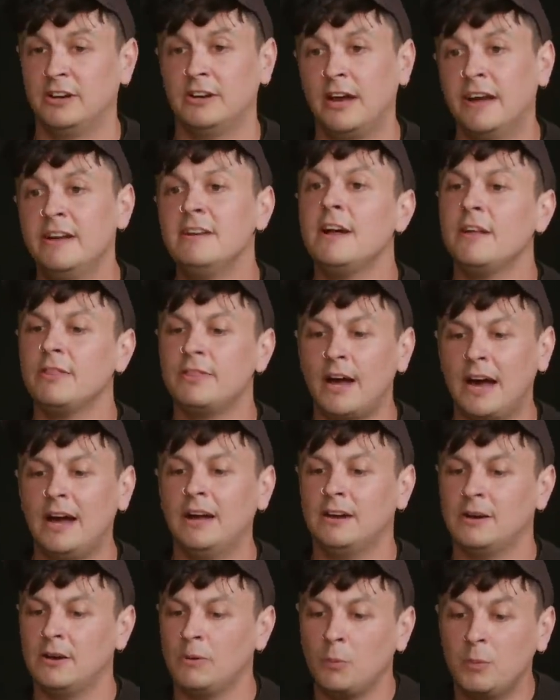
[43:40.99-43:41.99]
And like
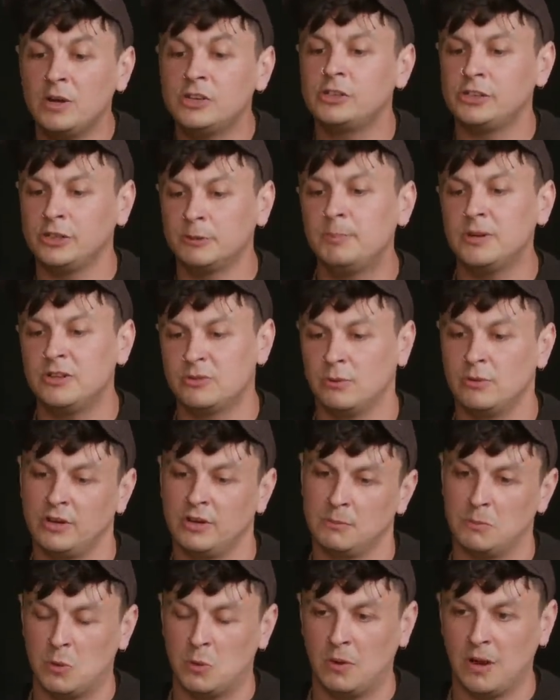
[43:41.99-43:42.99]
that, we should be
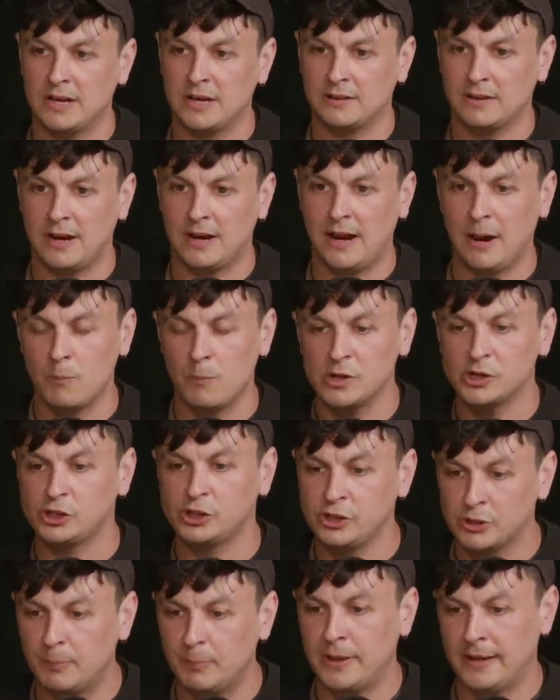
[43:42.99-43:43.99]
talking more like that and we
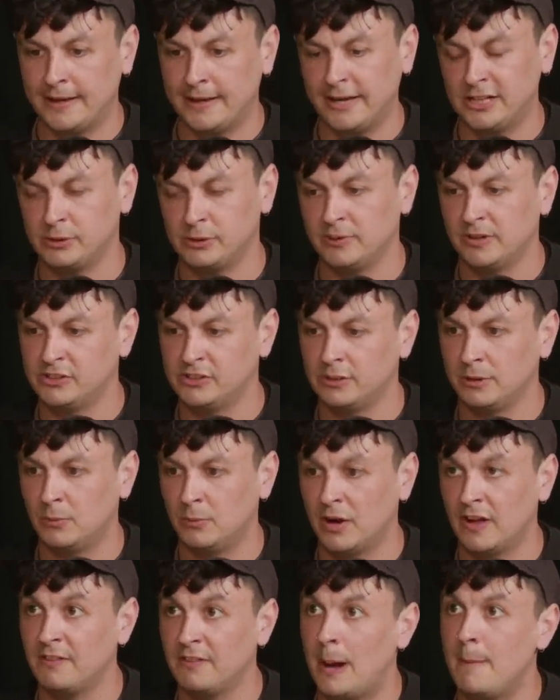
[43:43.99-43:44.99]
should be engaging with each other
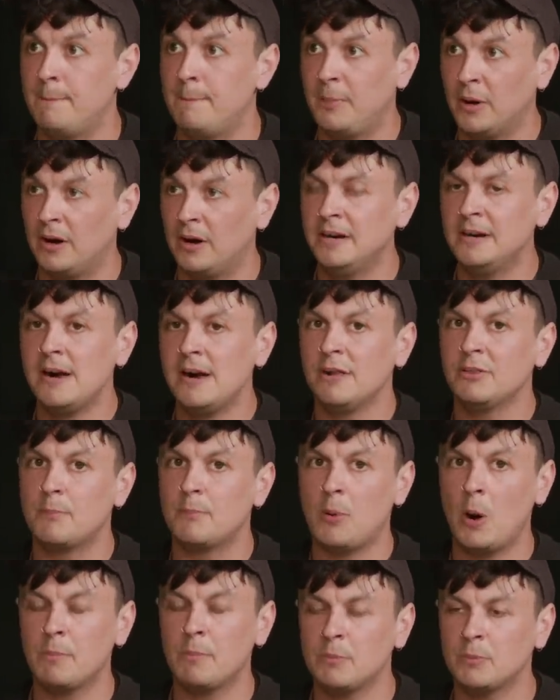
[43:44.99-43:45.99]
more like that. But the
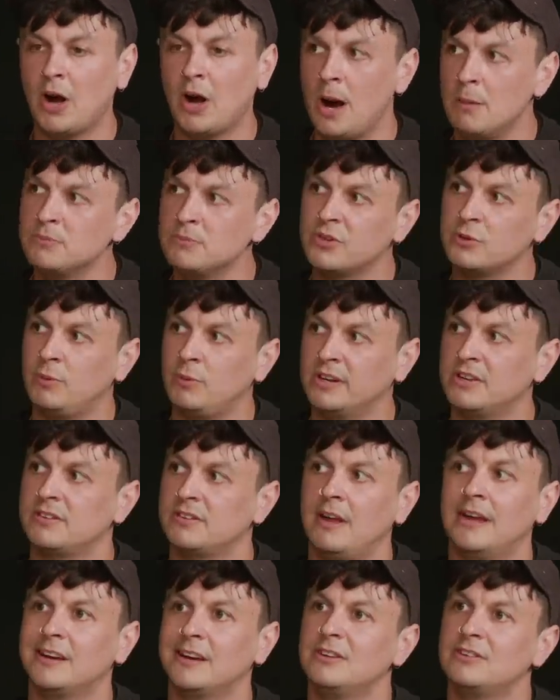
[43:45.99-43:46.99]
problem comes is when it's
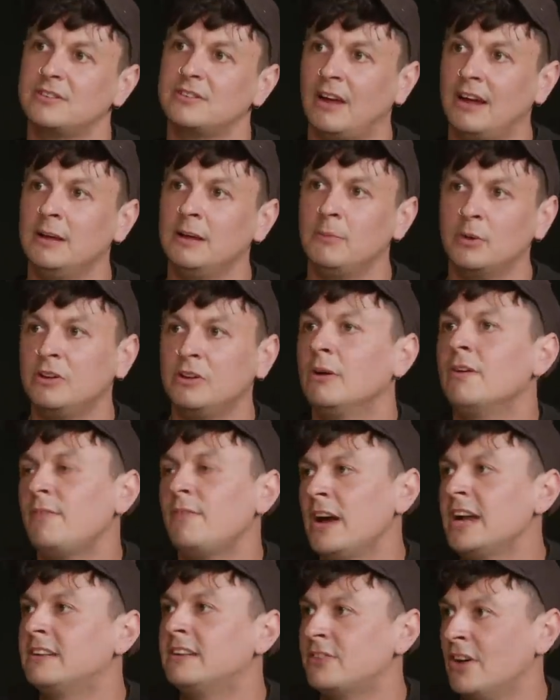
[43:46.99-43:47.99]
like slightly more, you know, if
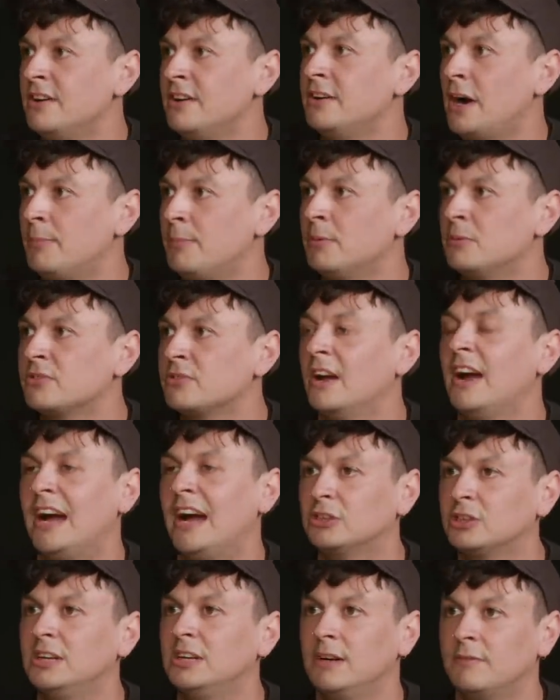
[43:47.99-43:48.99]
I turned up and was like,
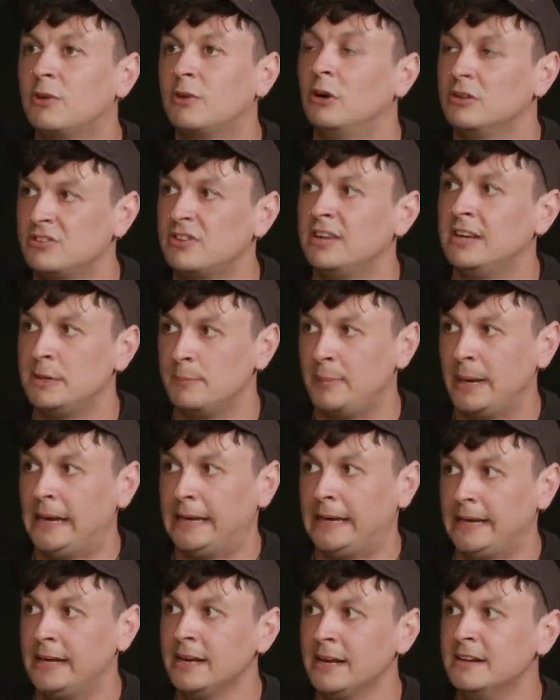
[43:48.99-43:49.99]
"Actually, I've got T
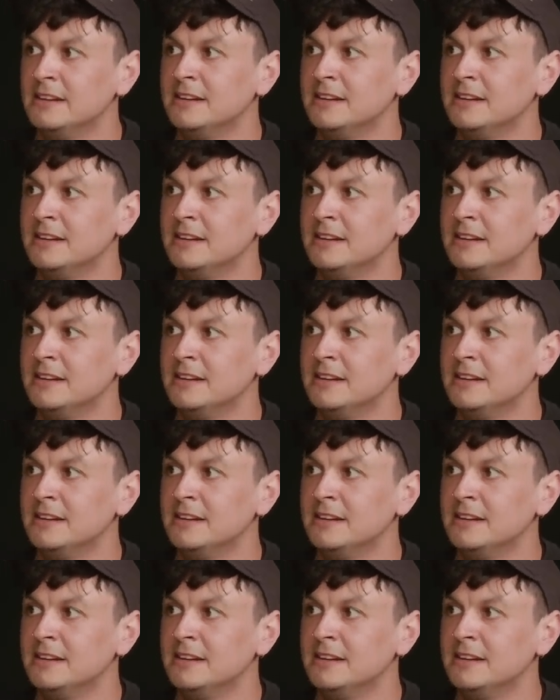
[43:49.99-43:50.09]
B."